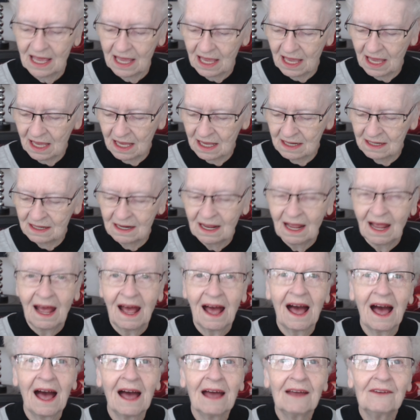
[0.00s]
And
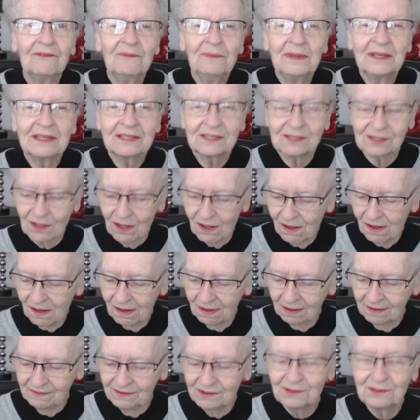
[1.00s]
I've missed
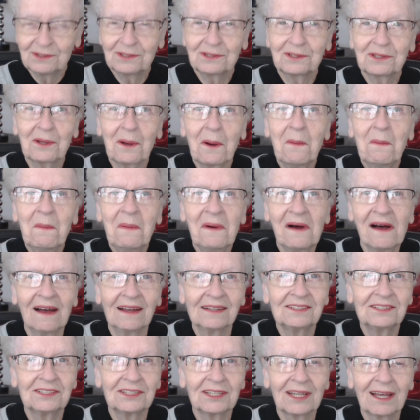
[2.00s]
all of you so
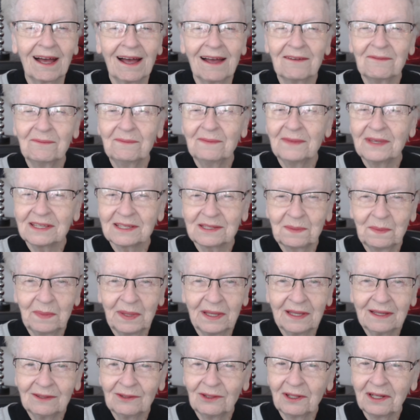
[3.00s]
much. I've missed
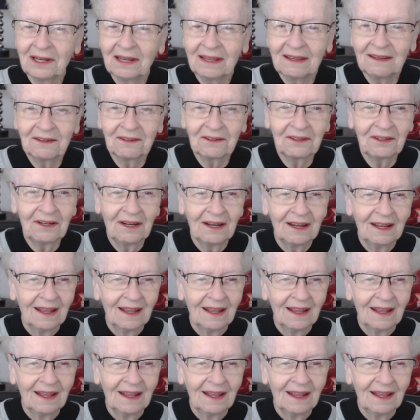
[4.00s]
being on here.